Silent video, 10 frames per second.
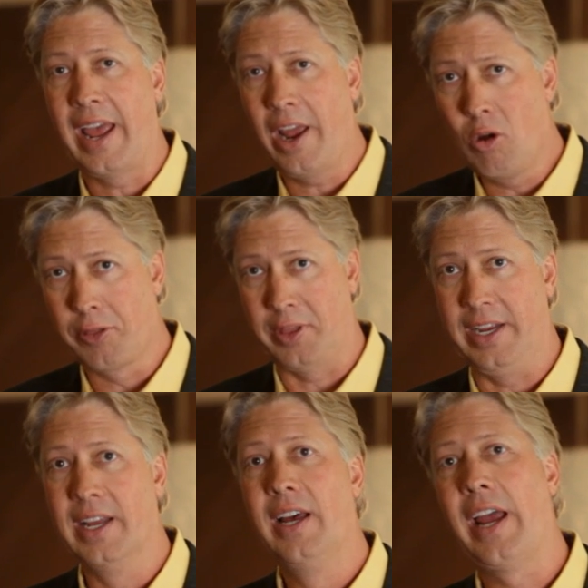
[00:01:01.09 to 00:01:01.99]

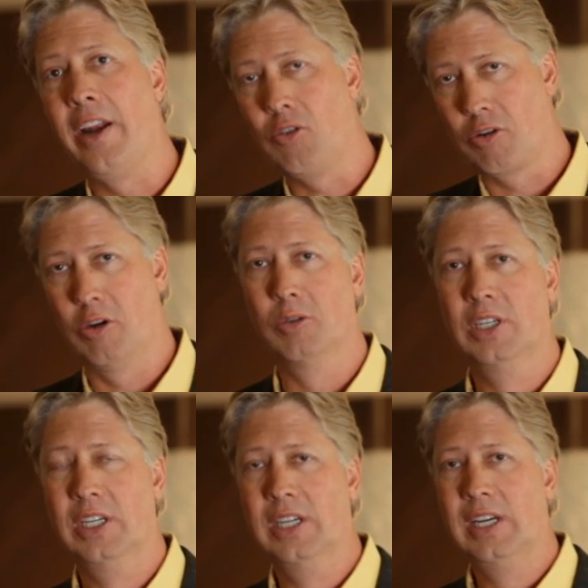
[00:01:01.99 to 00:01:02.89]
healthy and grow.
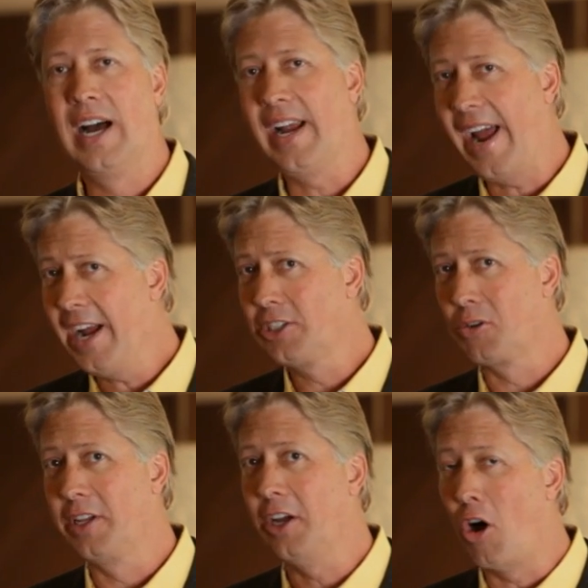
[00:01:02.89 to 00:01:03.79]
I
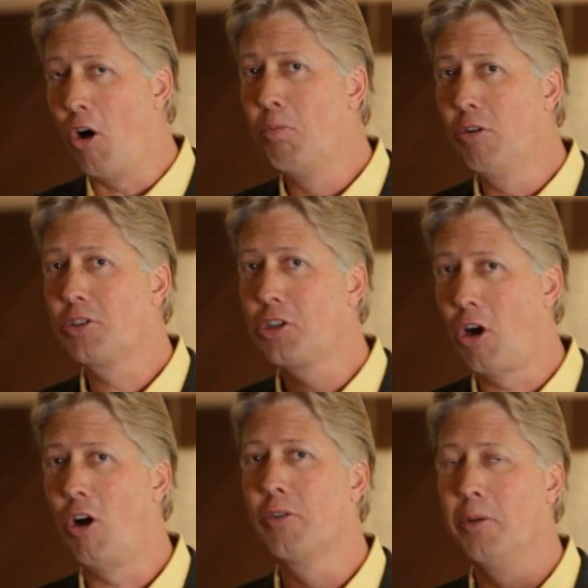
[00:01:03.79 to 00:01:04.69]
actually almost
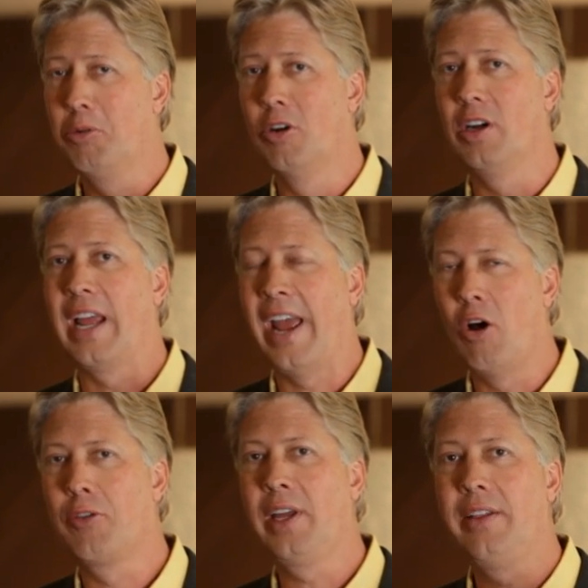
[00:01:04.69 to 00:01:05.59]
called the book
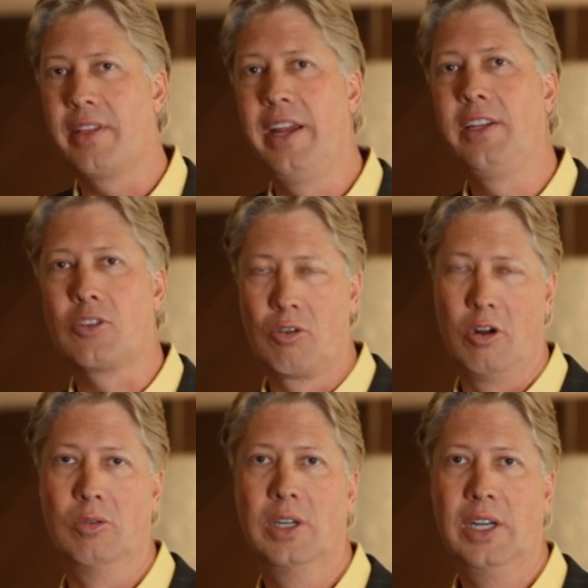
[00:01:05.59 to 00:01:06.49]
Healthy Things
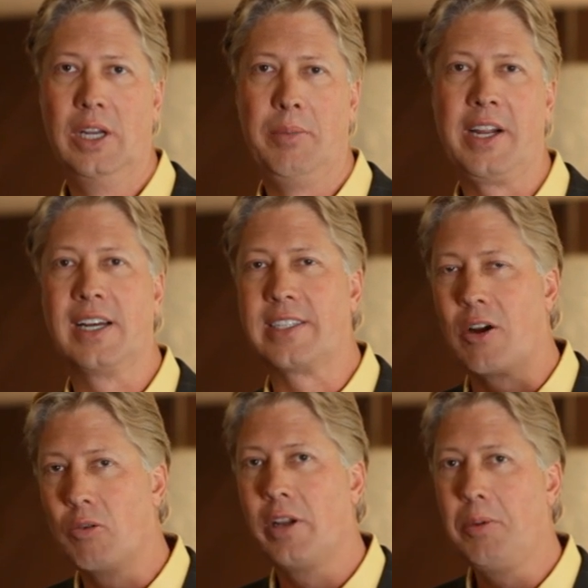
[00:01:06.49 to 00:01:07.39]
Grow, because I
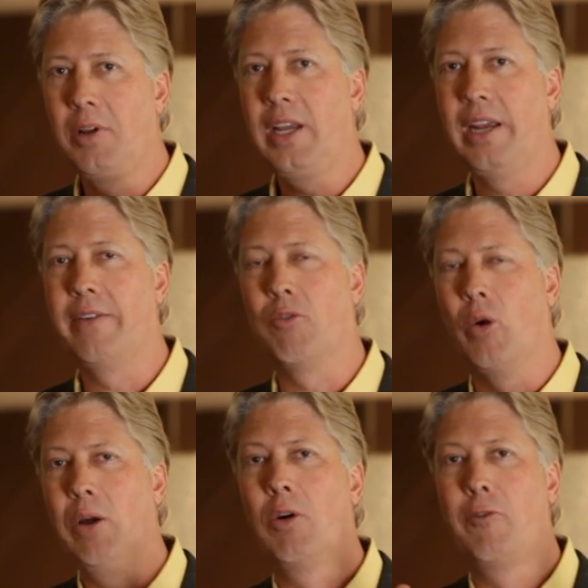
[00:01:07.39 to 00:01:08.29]
really believe if
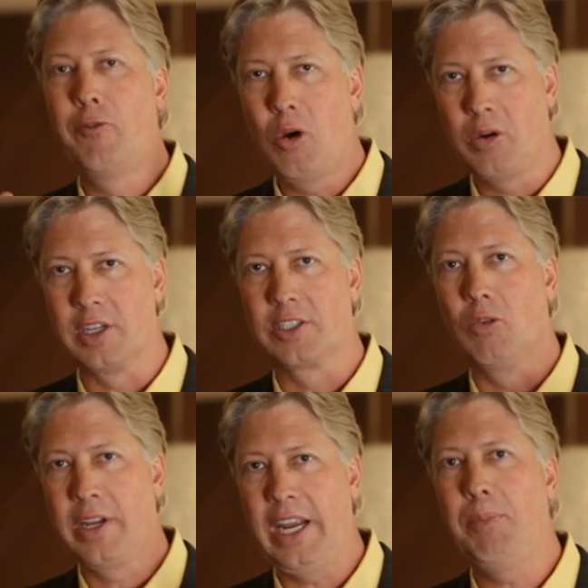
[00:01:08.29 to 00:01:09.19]
we will focus
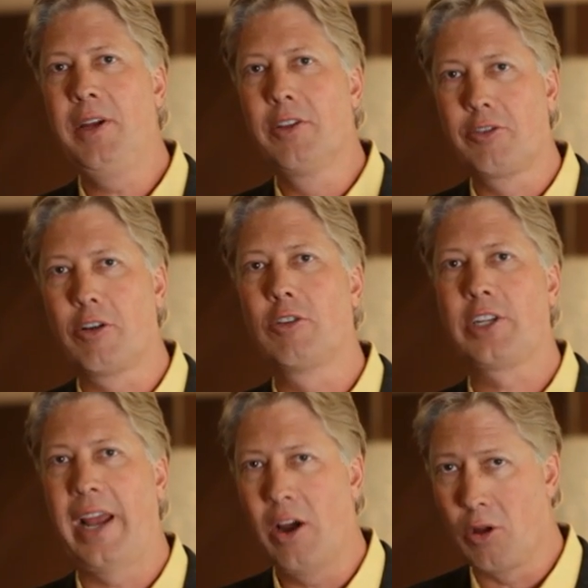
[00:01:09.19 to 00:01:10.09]
on keeping the
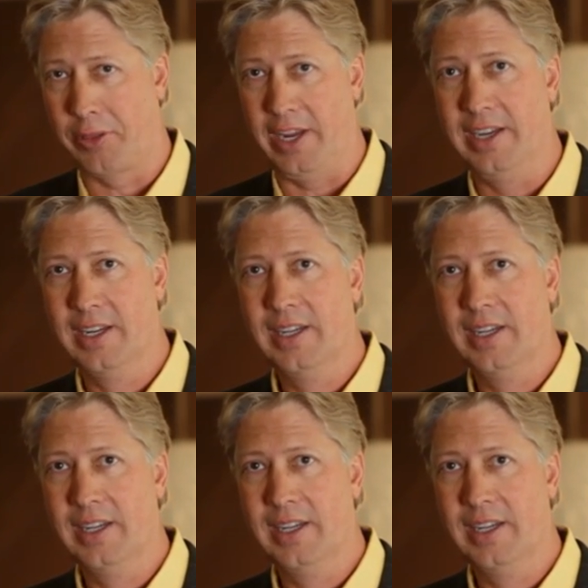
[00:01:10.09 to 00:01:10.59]
church healthy,